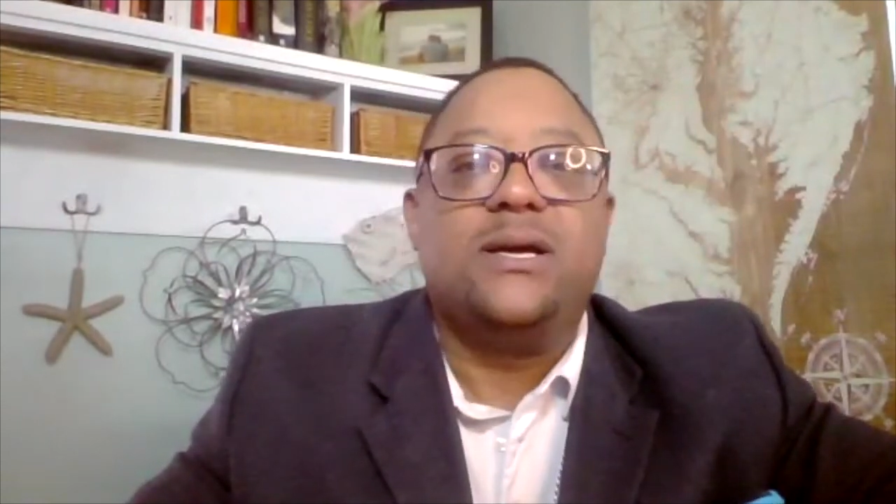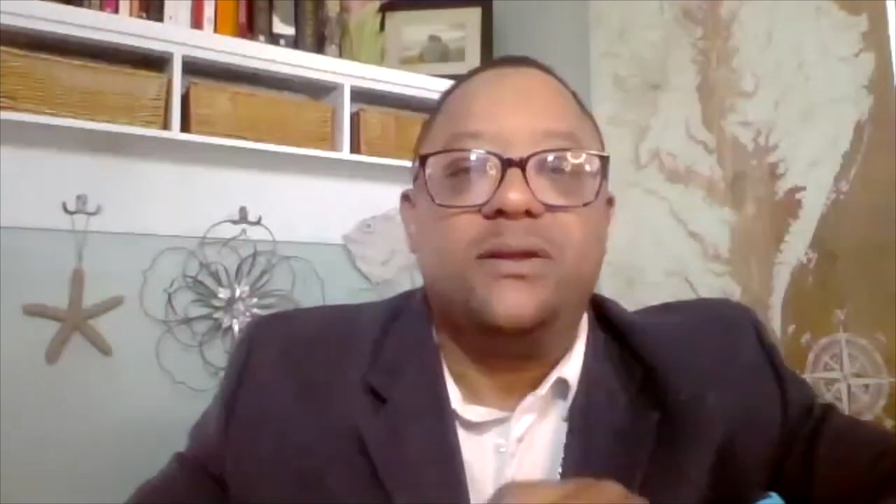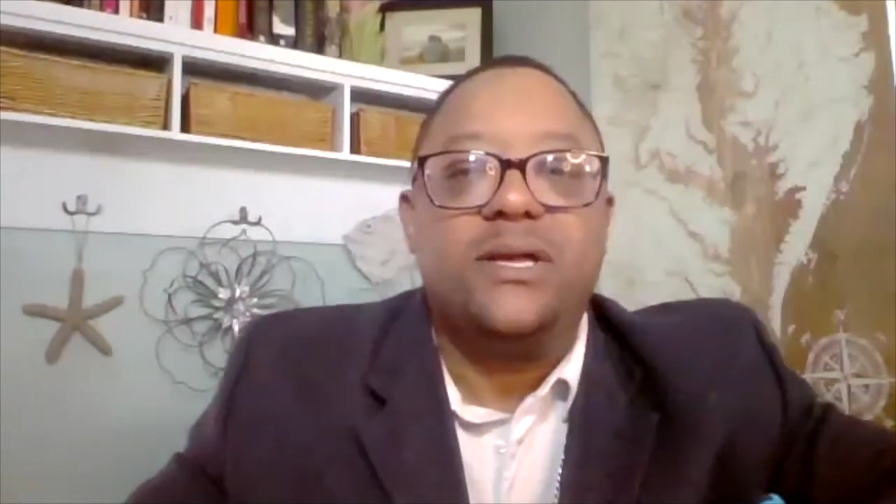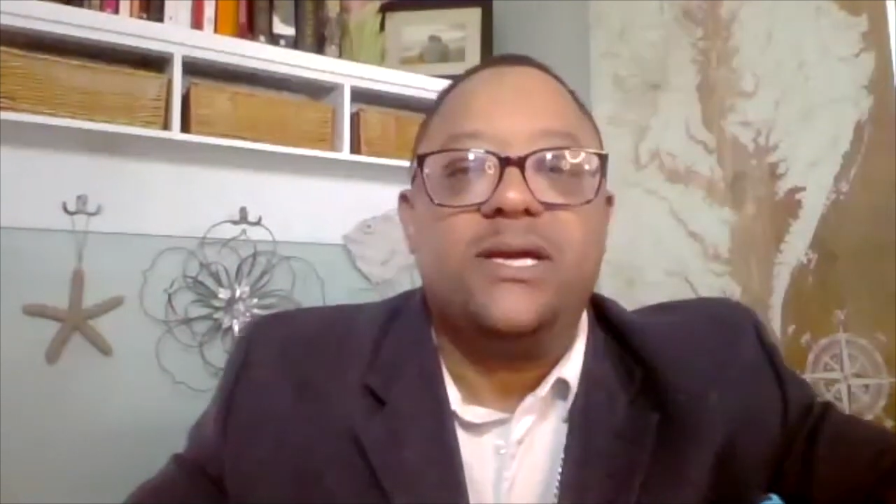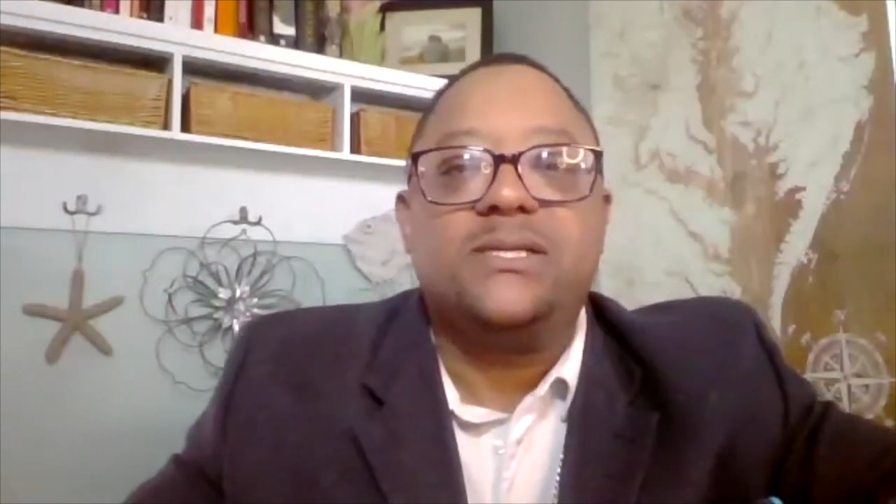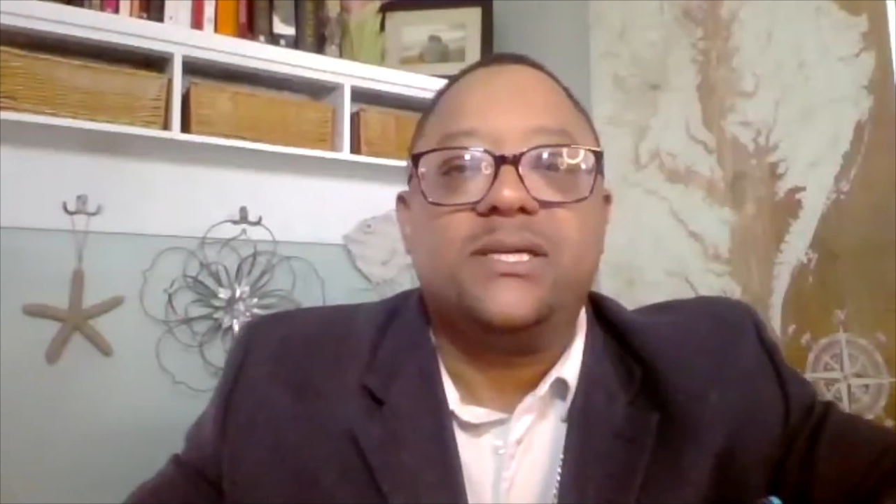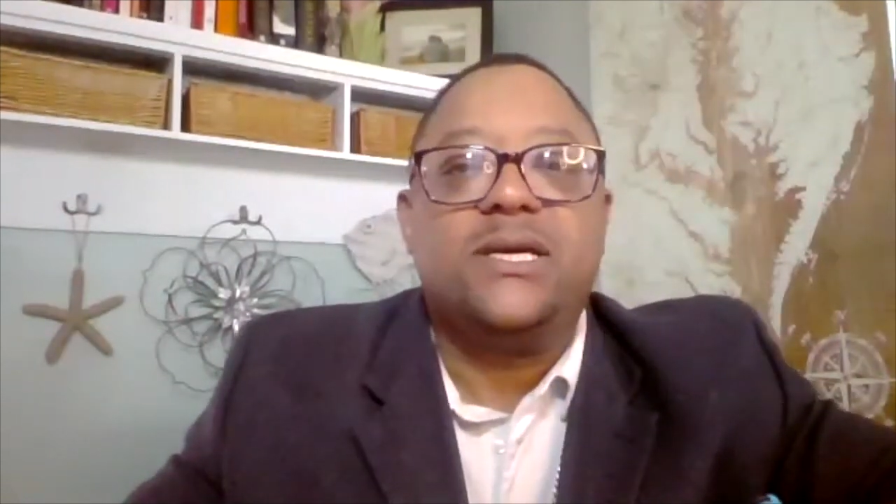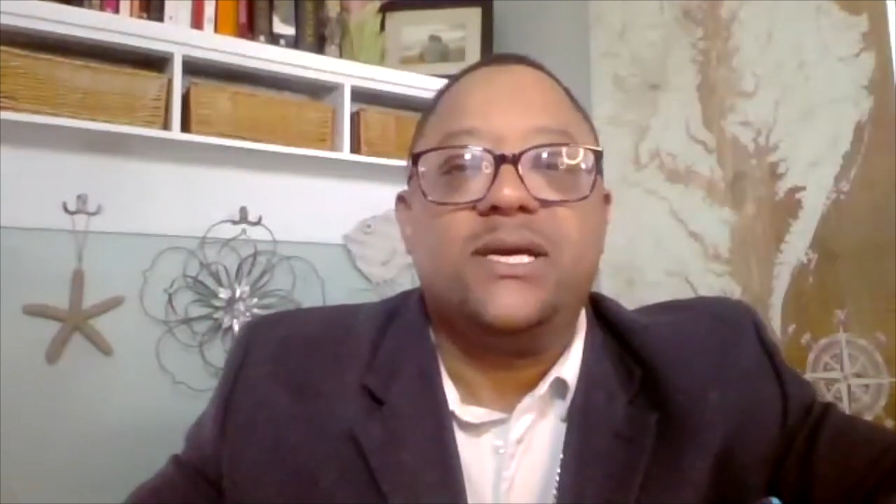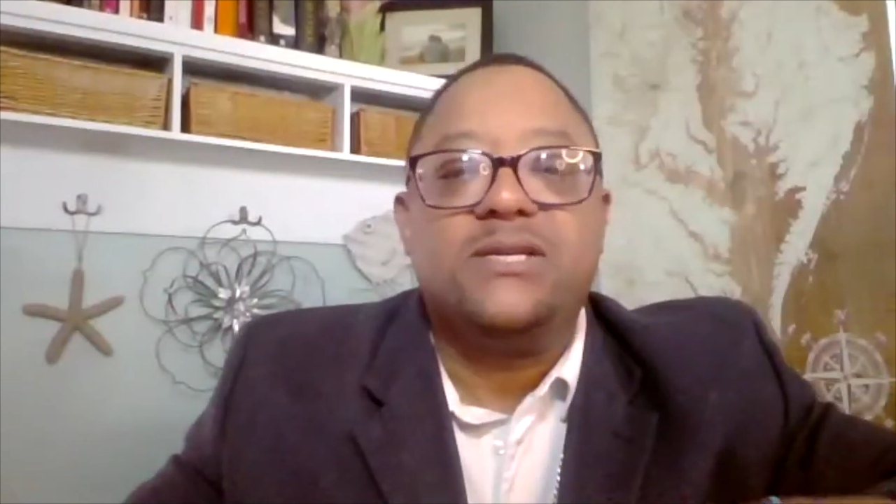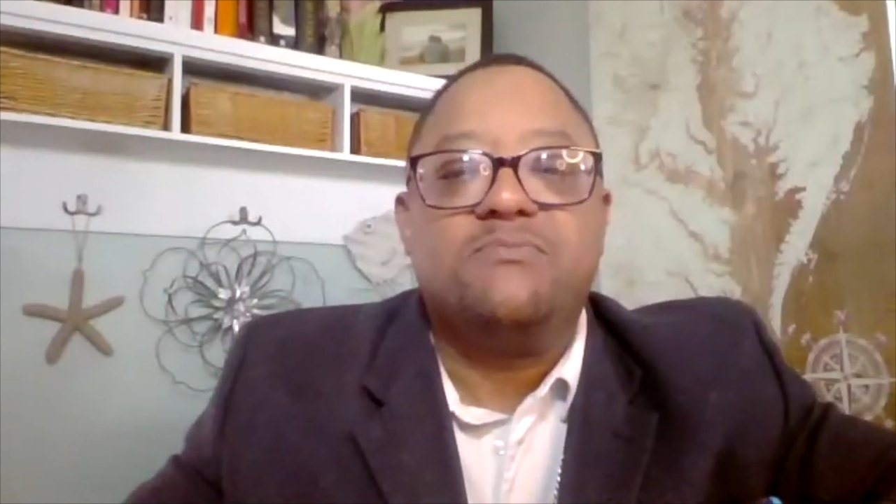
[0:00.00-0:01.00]
This
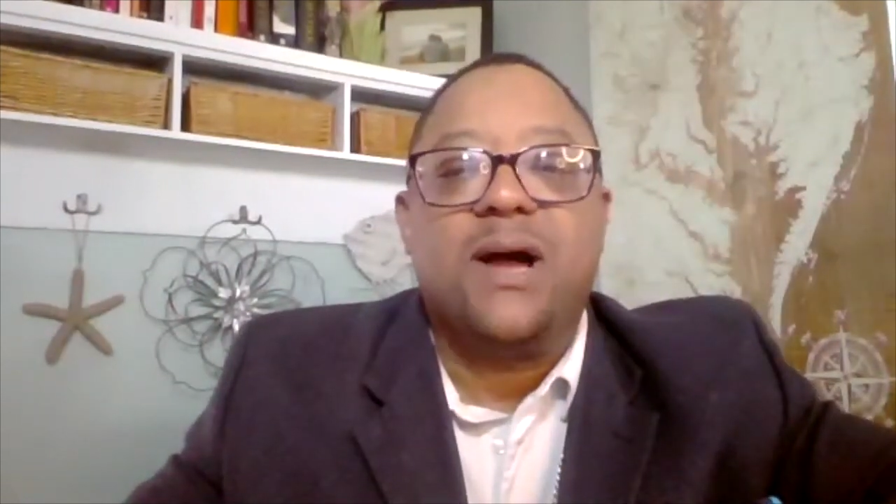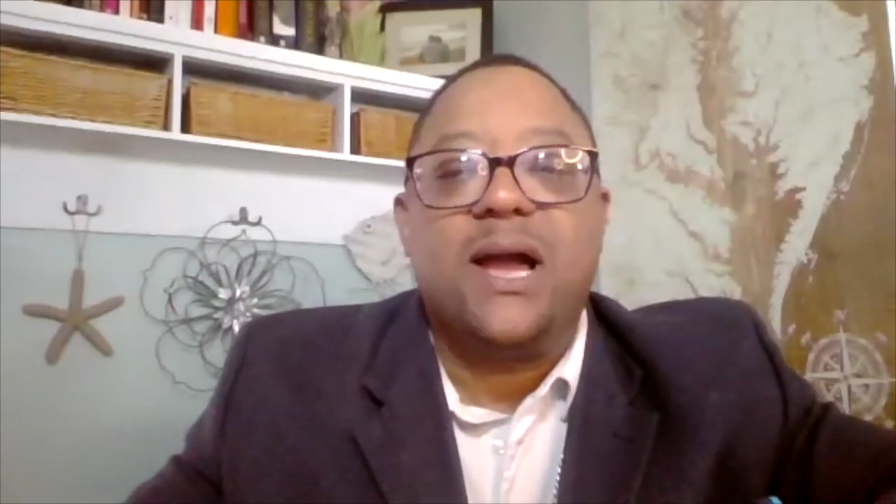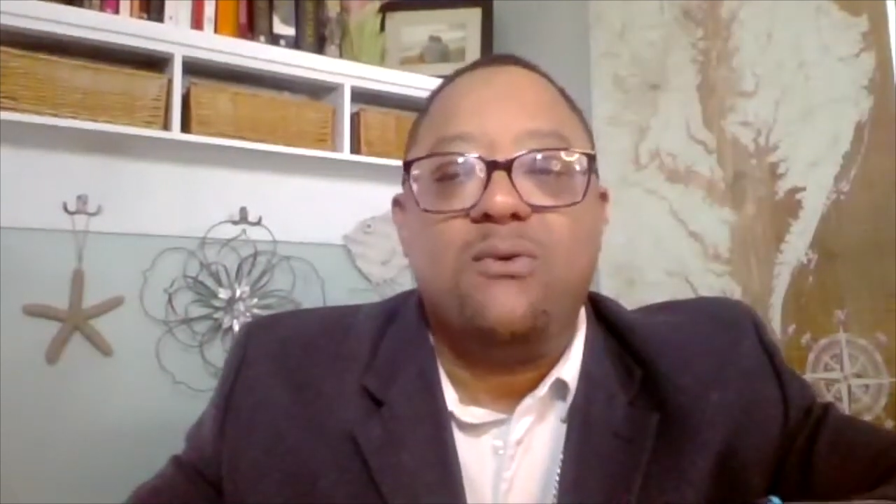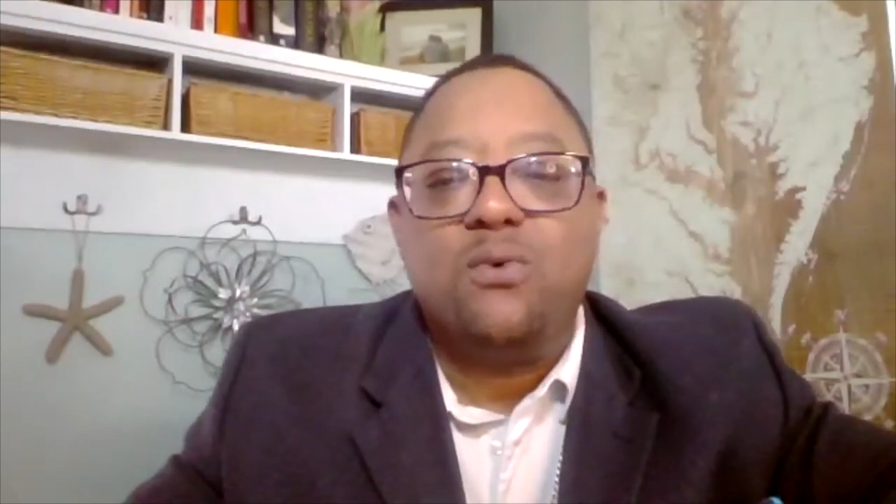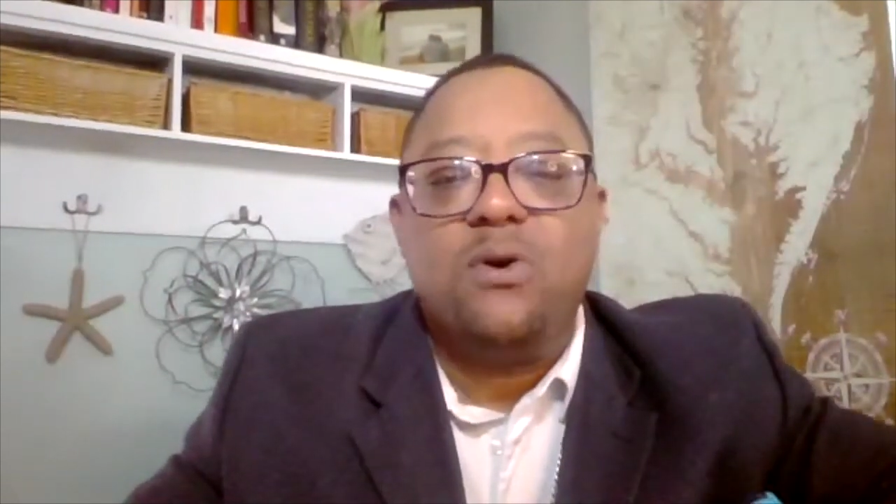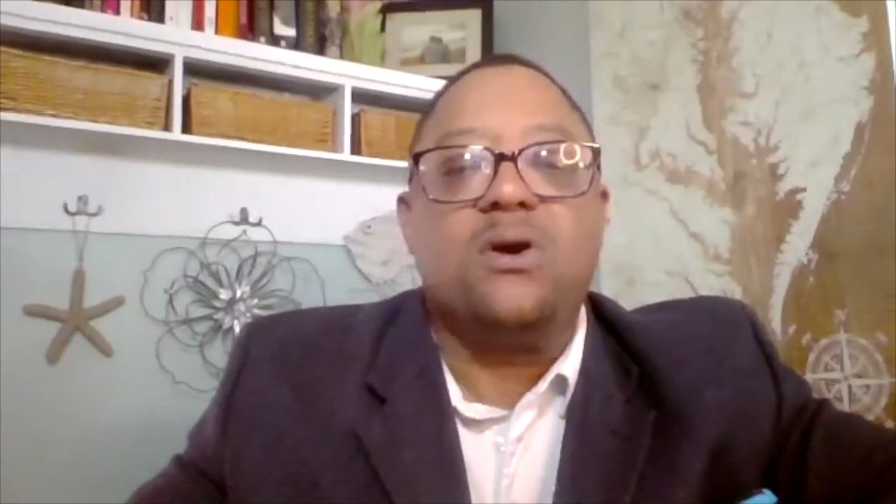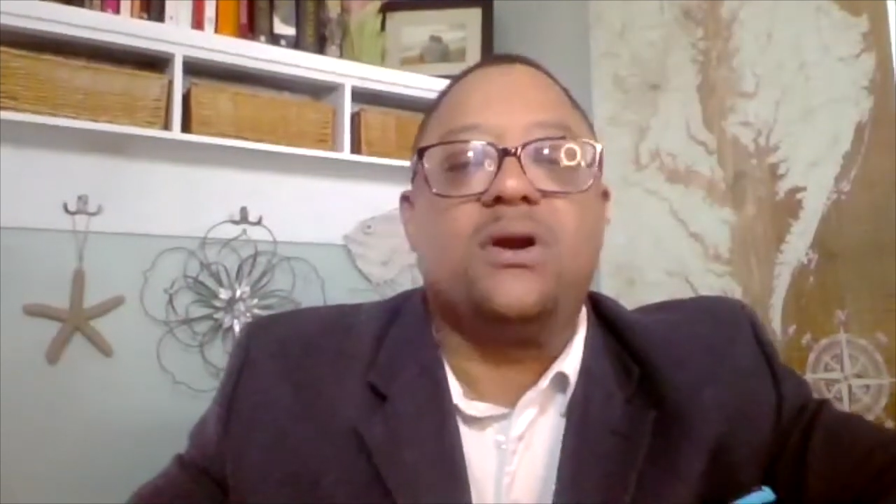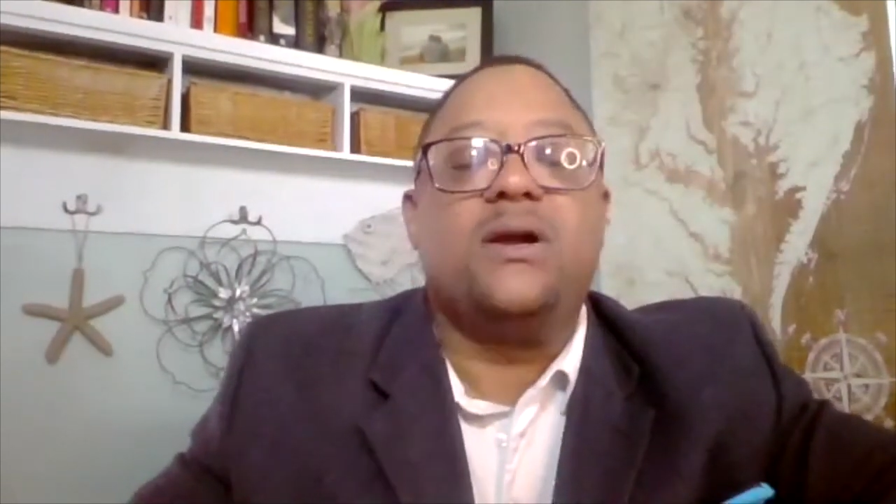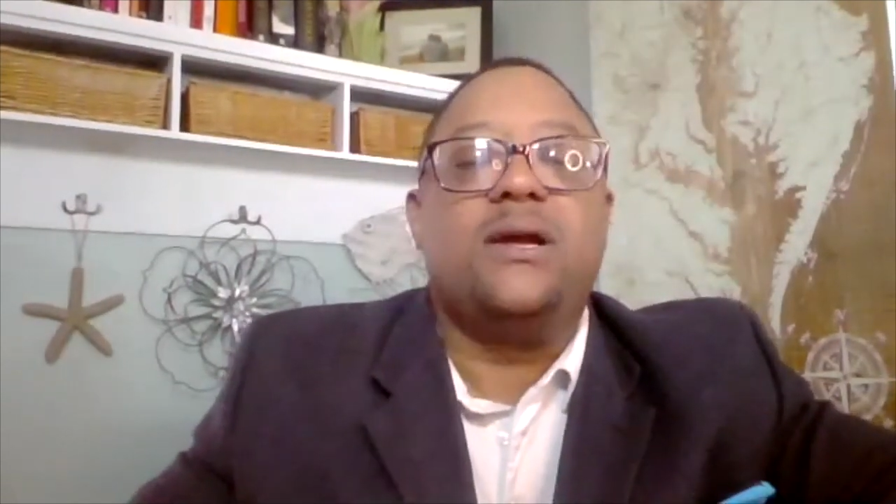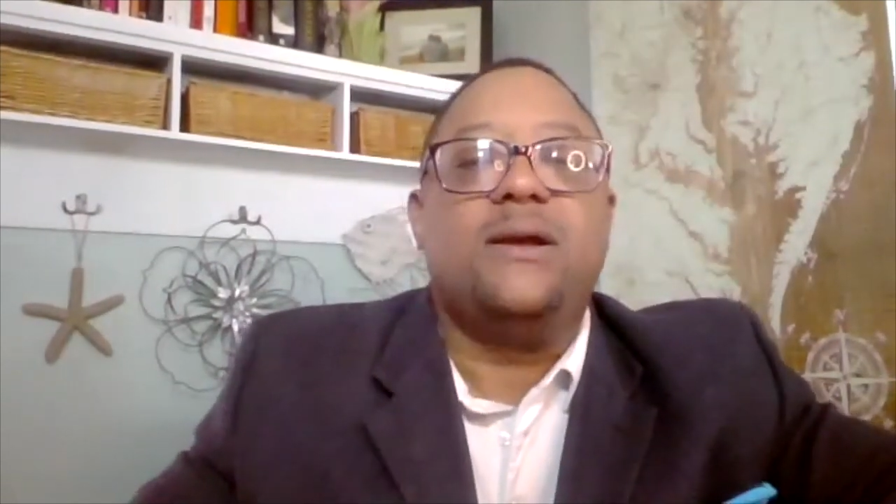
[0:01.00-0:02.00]
is my work.